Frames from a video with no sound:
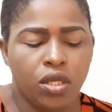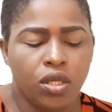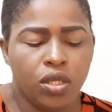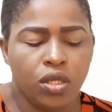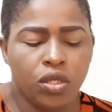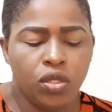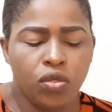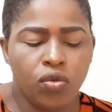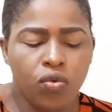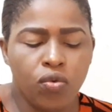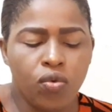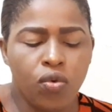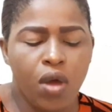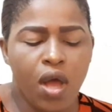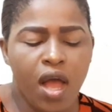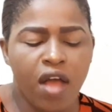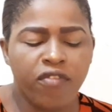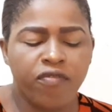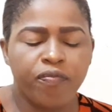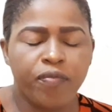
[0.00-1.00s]

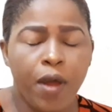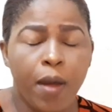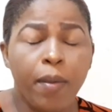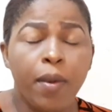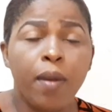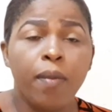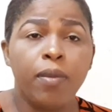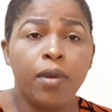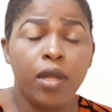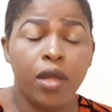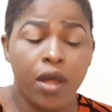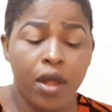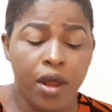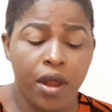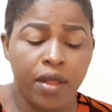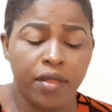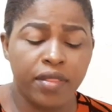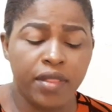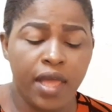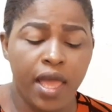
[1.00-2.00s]
You have probably
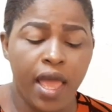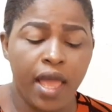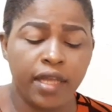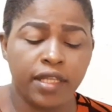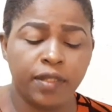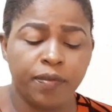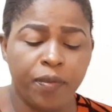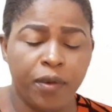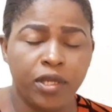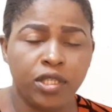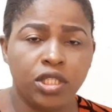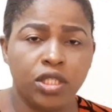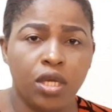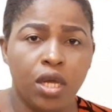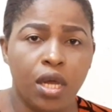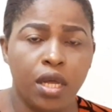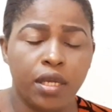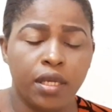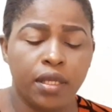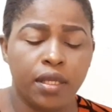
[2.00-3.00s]
heard the
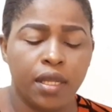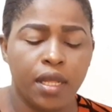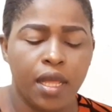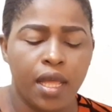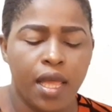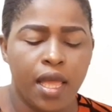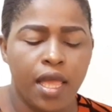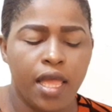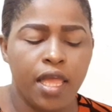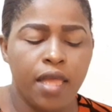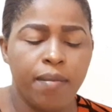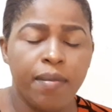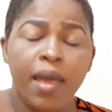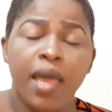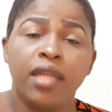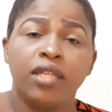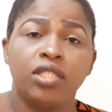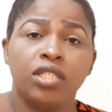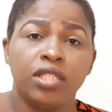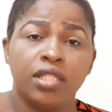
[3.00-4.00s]
expression,
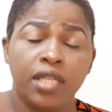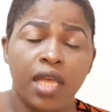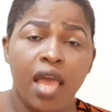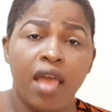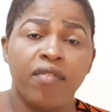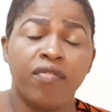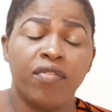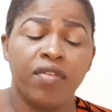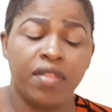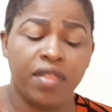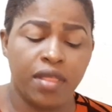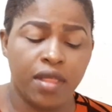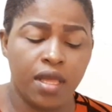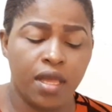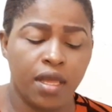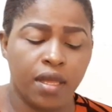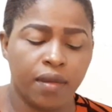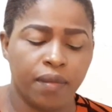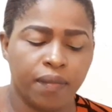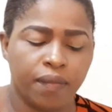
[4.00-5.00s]
image is
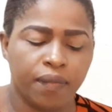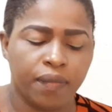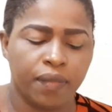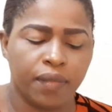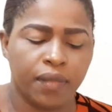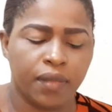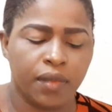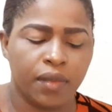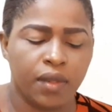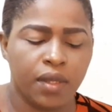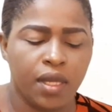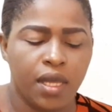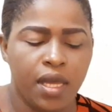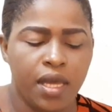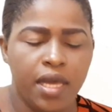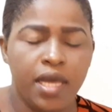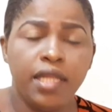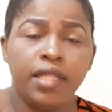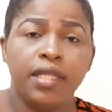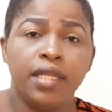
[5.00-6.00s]
everything.
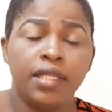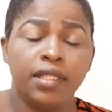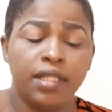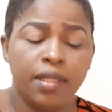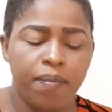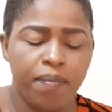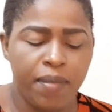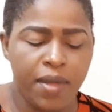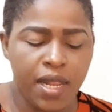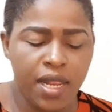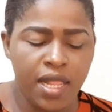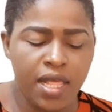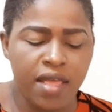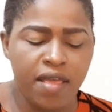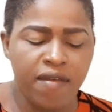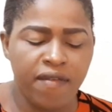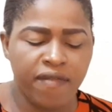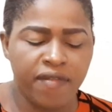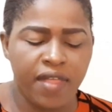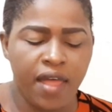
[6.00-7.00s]
It is the
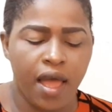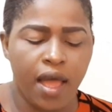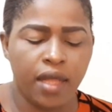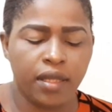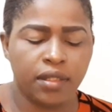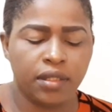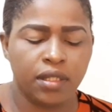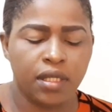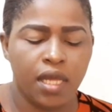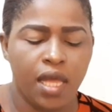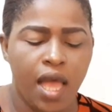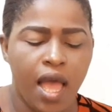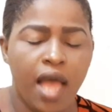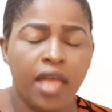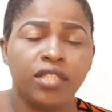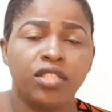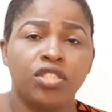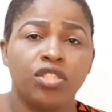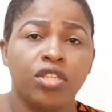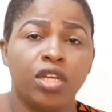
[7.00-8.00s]
belief that
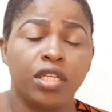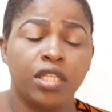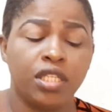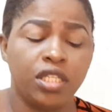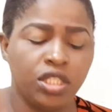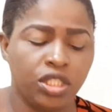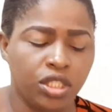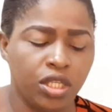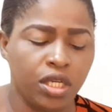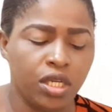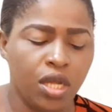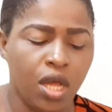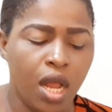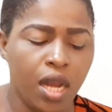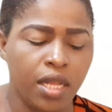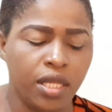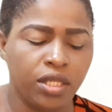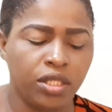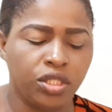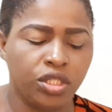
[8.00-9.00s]
has
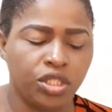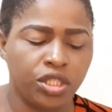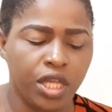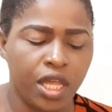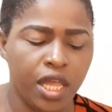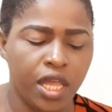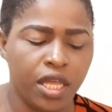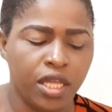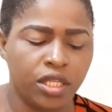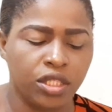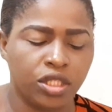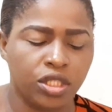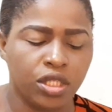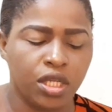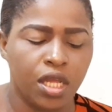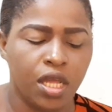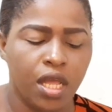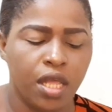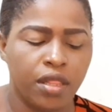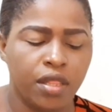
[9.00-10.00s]
traditionally
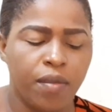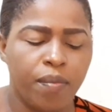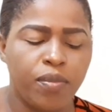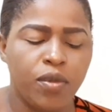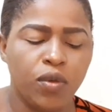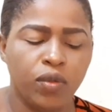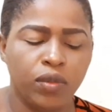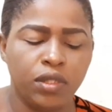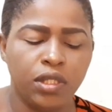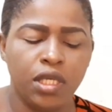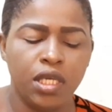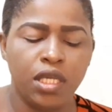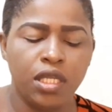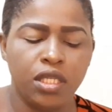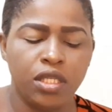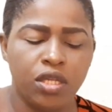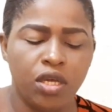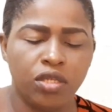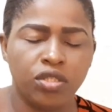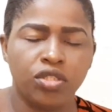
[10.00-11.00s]
changed the beauty
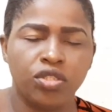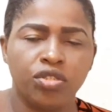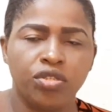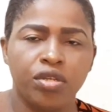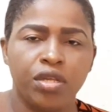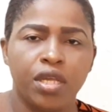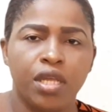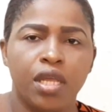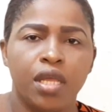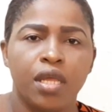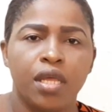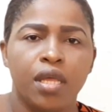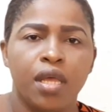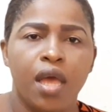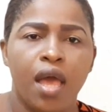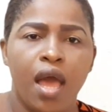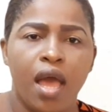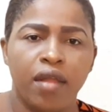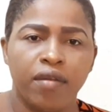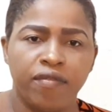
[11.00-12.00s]
industry
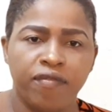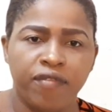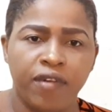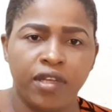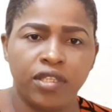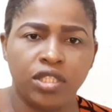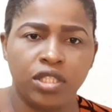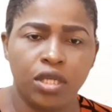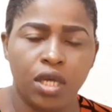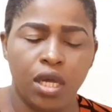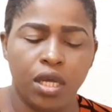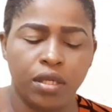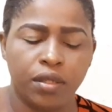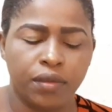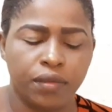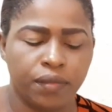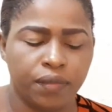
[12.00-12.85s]
and fashion.